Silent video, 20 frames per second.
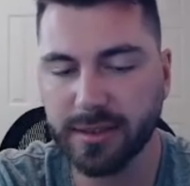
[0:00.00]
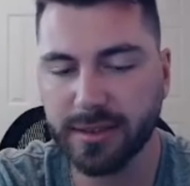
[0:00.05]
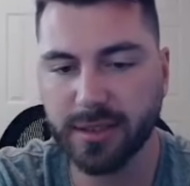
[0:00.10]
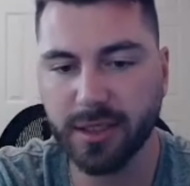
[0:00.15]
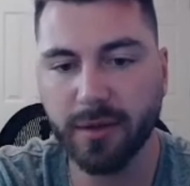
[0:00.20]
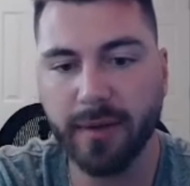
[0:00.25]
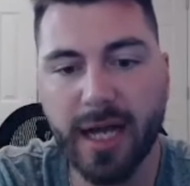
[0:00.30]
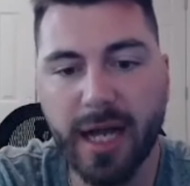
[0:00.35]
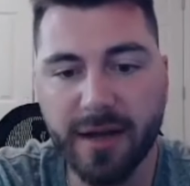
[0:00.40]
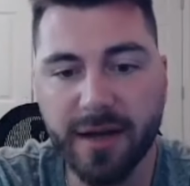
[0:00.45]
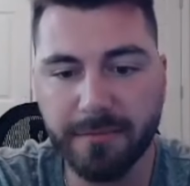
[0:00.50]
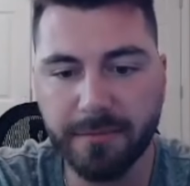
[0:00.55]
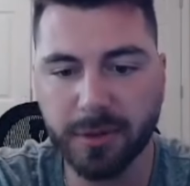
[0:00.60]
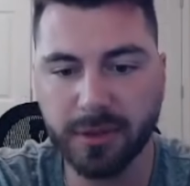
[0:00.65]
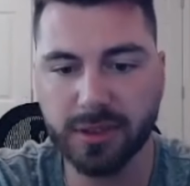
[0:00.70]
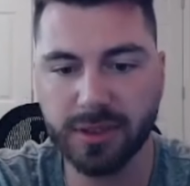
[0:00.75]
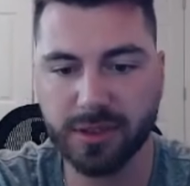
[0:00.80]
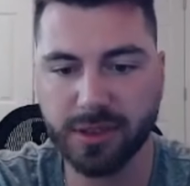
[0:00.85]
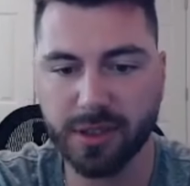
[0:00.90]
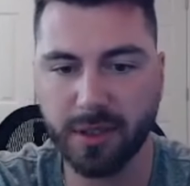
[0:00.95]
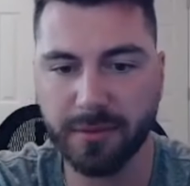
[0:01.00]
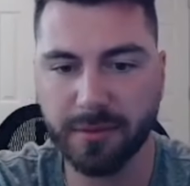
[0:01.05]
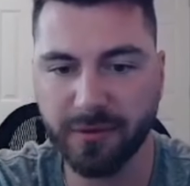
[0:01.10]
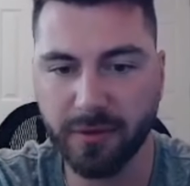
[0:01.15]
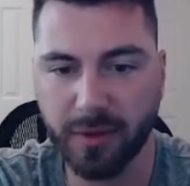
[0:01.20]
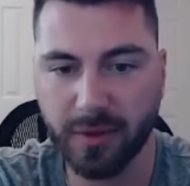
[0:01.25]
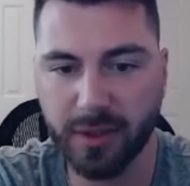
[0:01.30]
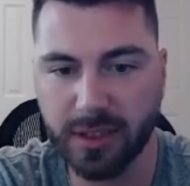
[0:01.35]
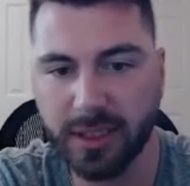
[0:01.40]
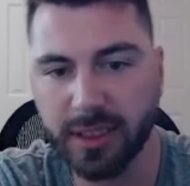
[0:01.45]
So I have pulled this card
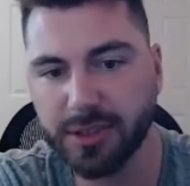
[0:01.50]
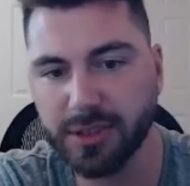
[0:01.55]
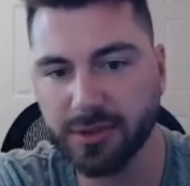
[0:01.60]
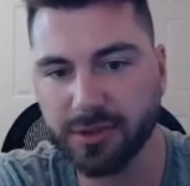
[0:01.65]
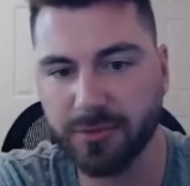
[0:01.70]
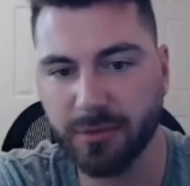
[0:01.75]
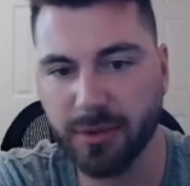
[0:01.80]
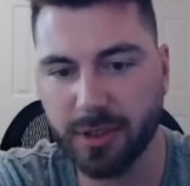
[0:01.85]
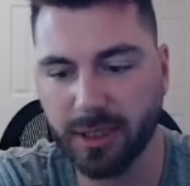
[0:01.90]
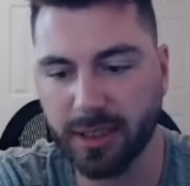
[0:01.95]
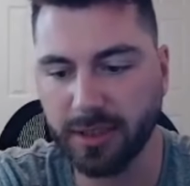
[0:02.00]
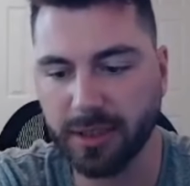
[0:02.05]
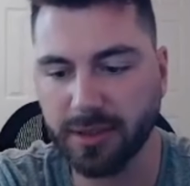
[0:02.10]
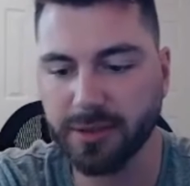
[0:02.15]
before. I think it's just worth like